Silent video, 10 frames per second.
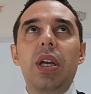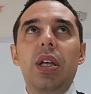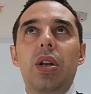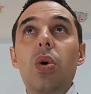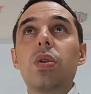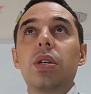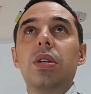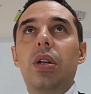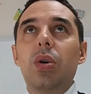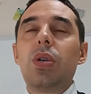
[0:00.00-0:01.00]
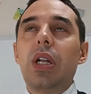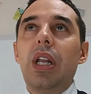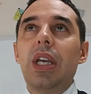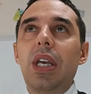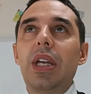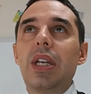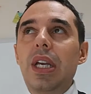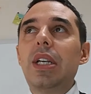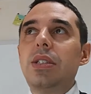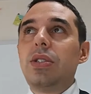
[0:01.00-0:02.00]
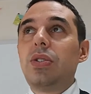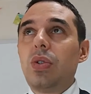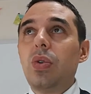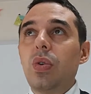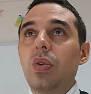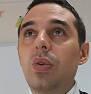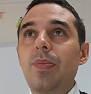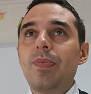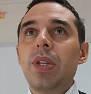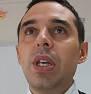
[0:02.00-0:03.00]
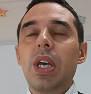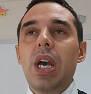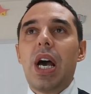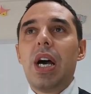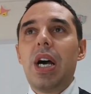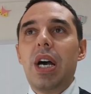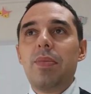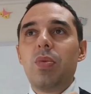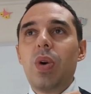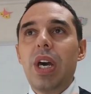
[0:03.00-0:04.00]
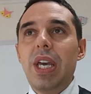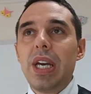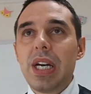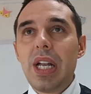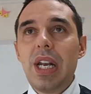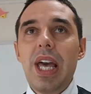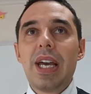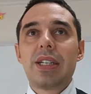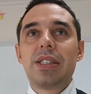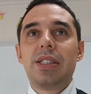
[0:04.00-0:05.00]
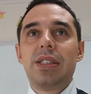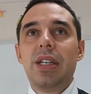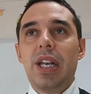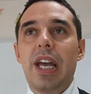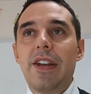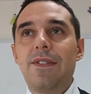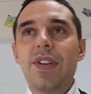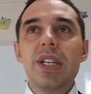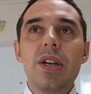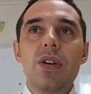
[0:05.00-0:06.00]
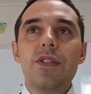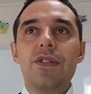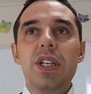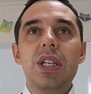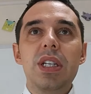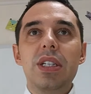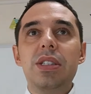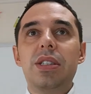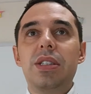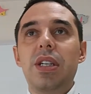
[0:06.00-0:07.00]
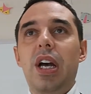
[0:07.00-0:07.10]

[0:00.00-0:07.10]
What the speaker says: locally in each school, where it collects like video feeds